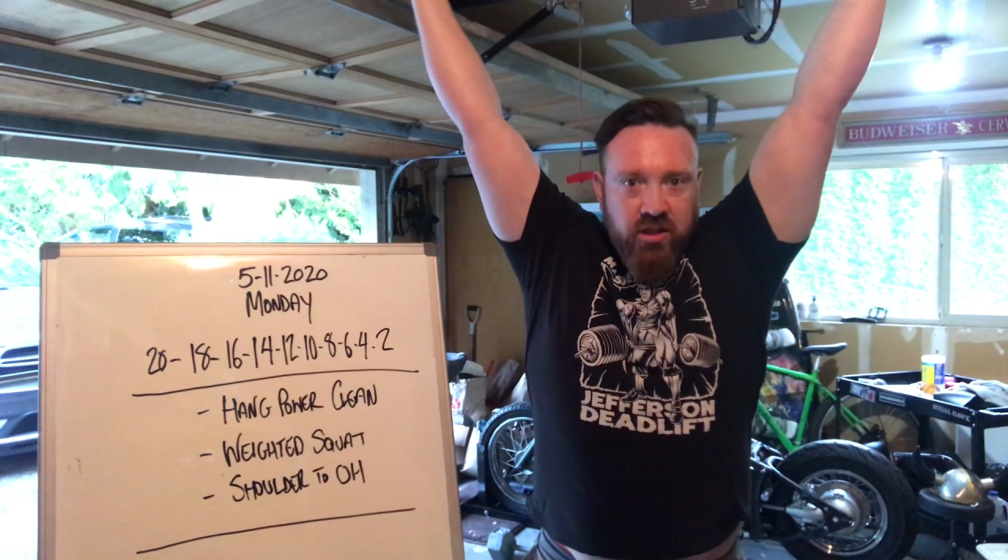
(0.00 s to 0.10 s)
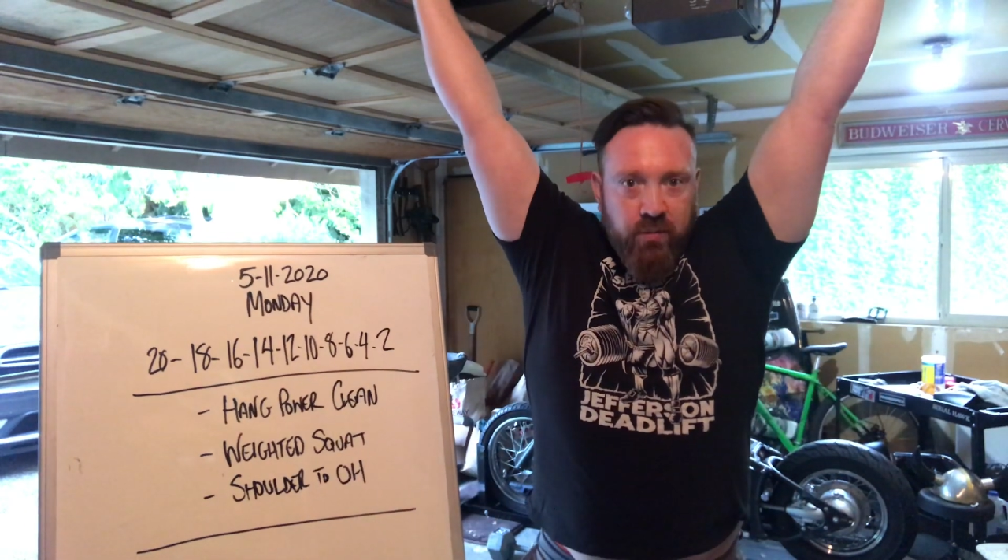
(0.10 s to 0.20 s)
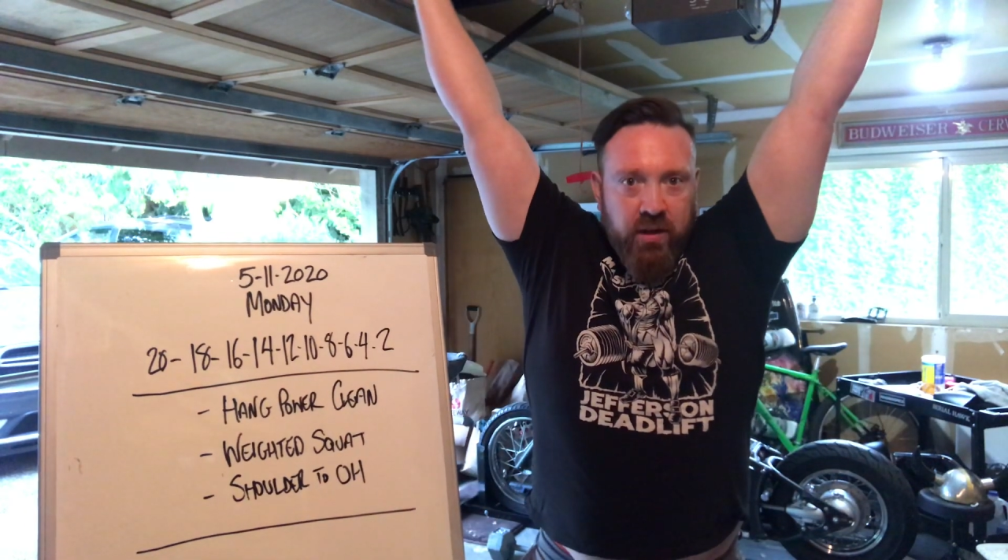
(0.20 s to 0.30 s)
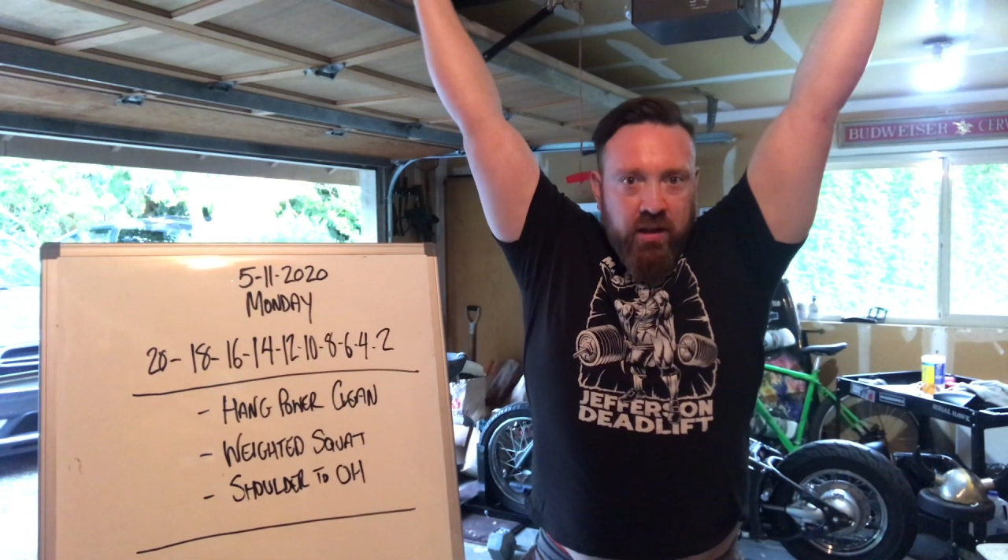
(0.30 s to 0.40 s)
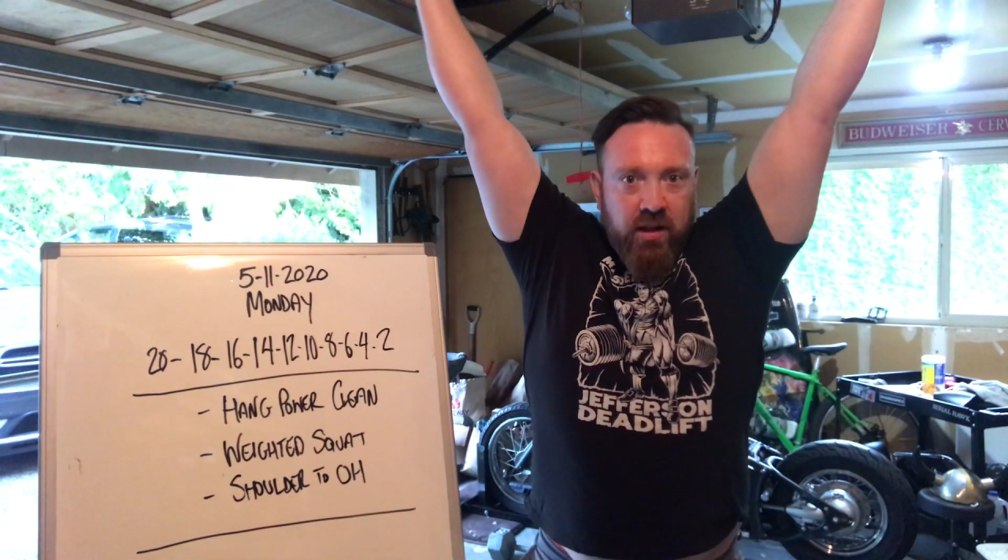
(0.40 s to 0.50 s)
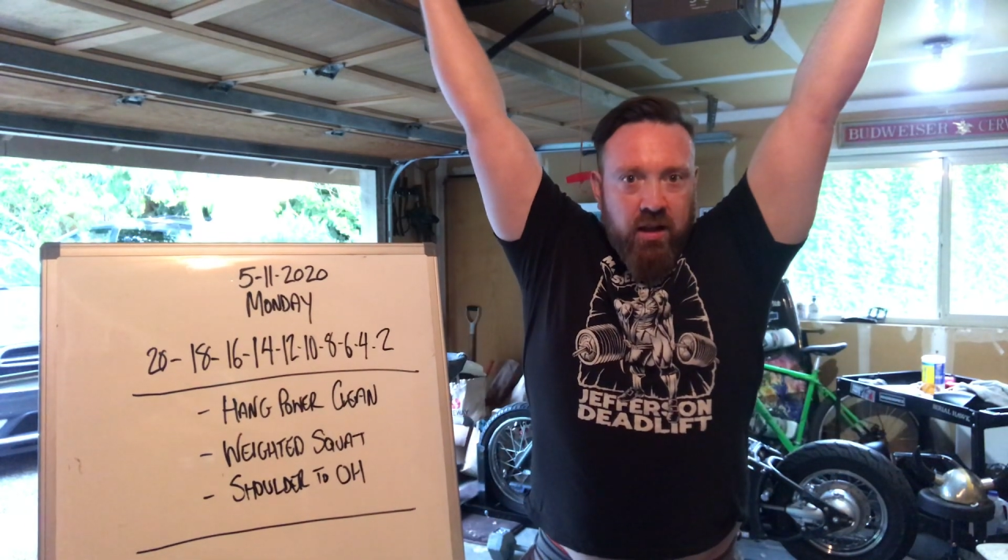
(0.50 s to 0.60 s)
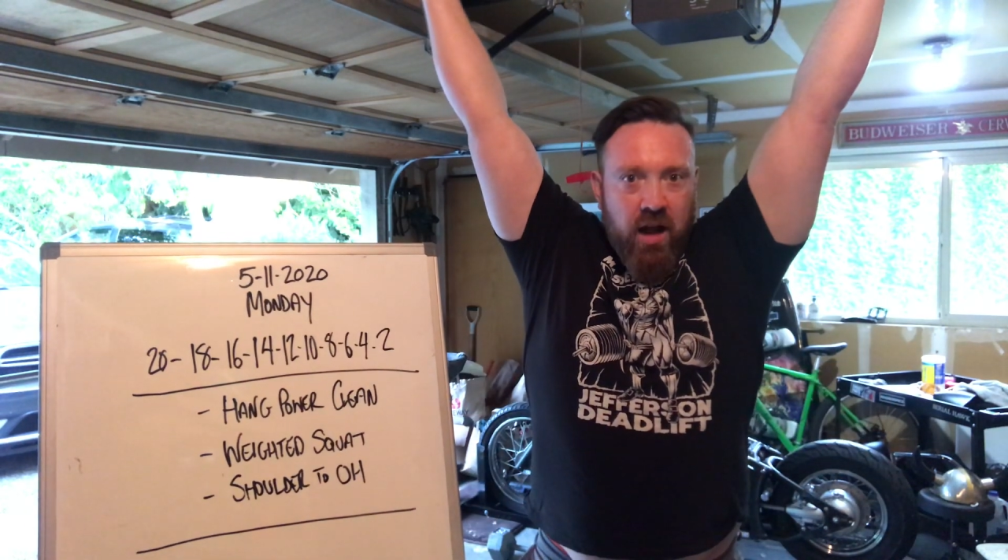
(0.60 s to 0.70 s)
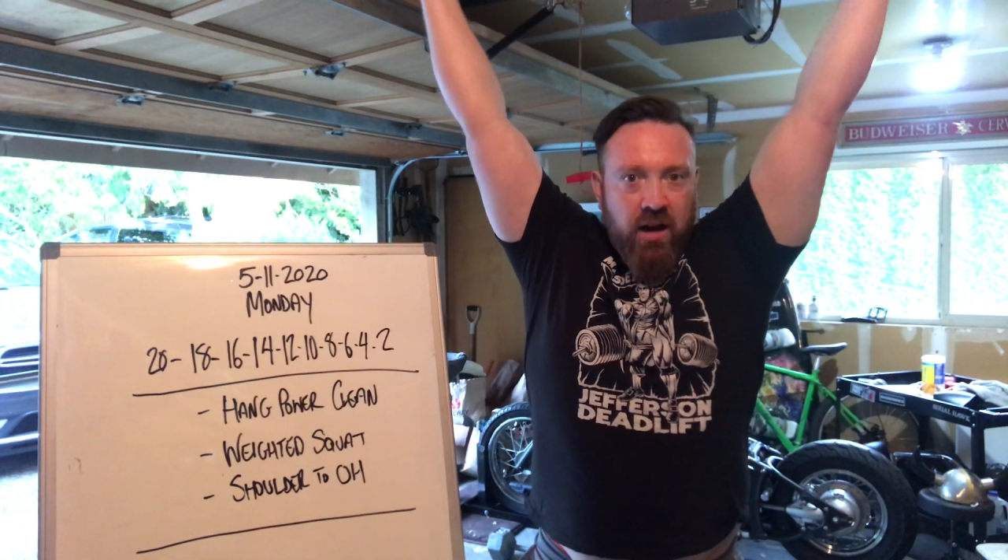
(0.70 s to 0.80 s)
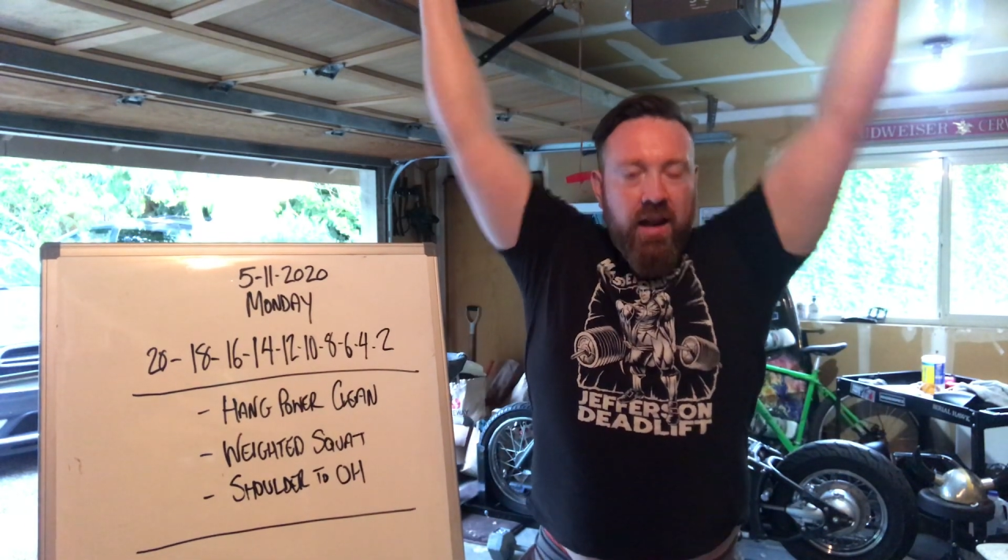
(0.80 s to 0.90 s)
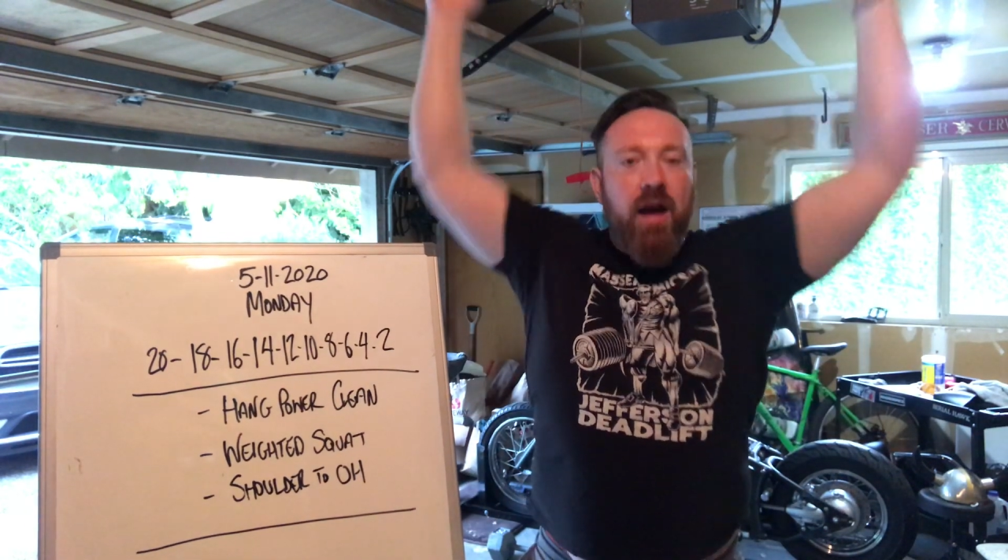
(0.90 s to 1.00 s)
completely
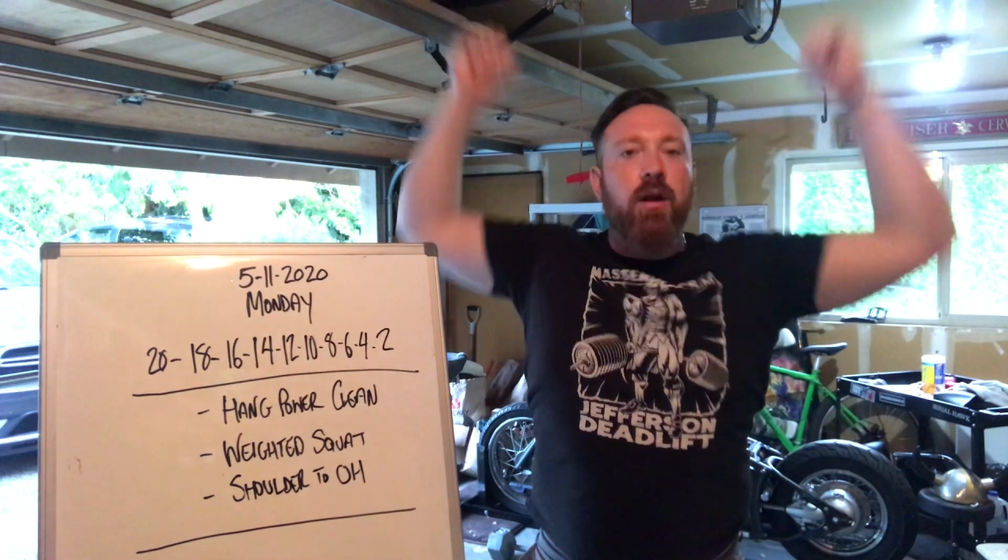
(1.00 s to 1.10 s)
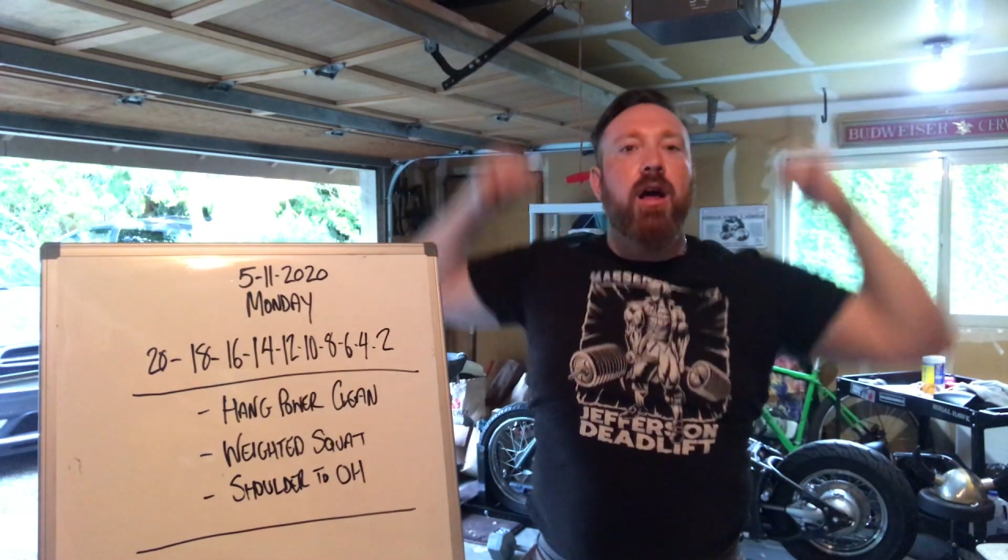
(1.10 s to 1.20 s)
locked out